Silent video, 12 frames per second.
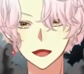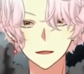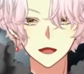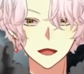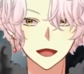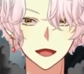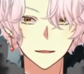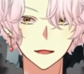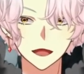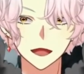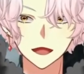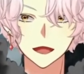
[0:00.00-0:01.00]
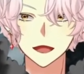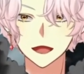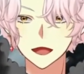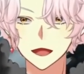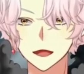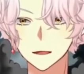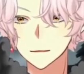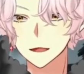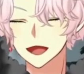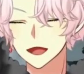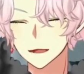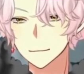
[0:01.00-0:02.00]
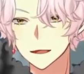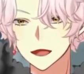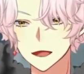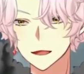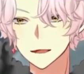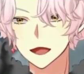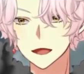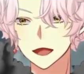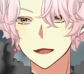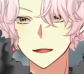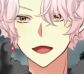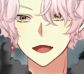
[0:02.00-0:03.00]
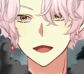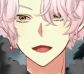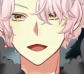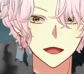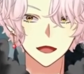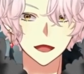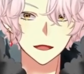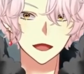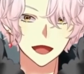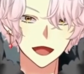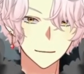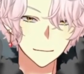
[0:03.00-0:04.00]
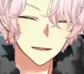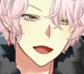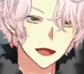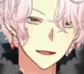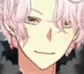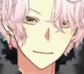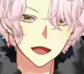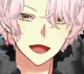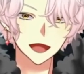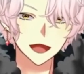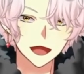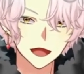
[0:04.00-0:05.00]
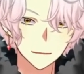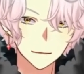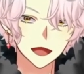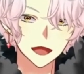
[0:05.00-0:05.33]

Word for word: want it to fucking uh, short wire if the, the power goes out. So I fucking I, I quickly